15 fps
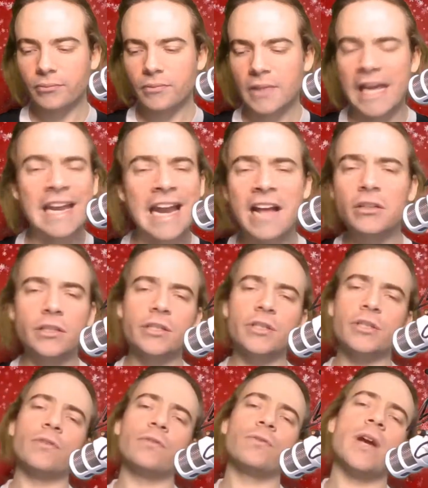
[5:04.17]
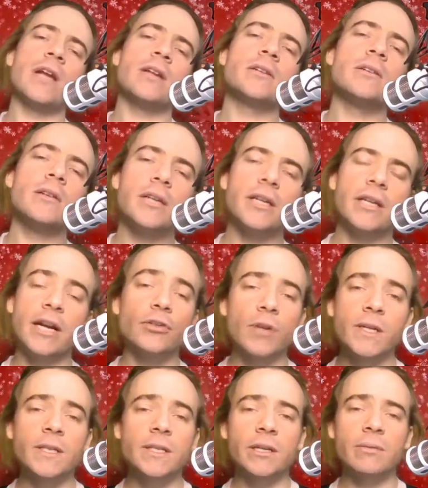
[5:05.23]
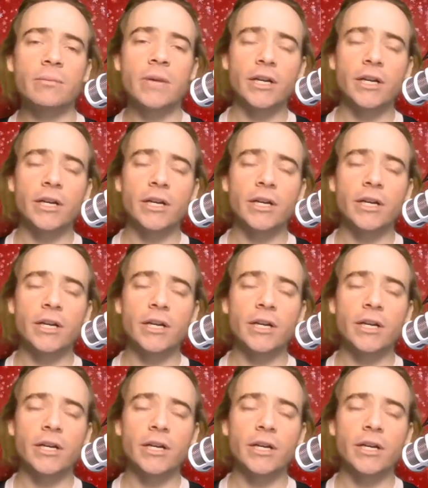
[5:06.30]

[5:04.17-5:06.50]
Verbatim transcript: And Alex is a good friend and I trust him.